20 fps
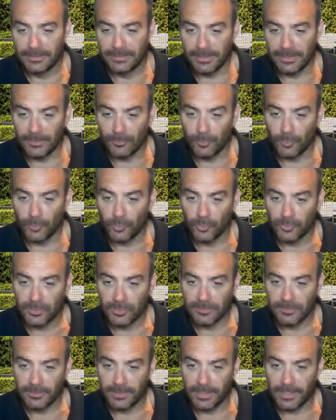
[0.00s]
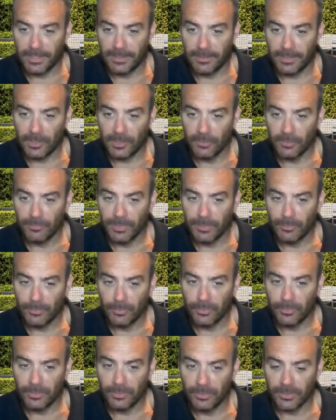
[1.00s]
they're the rules. A lot of
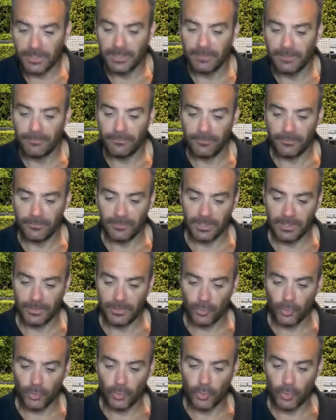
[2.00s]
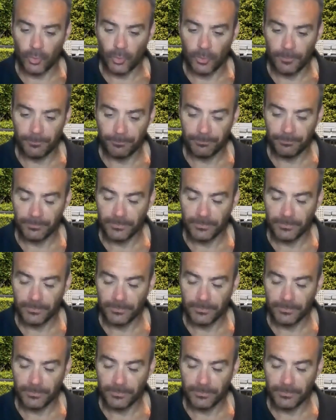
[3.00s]
people, like if the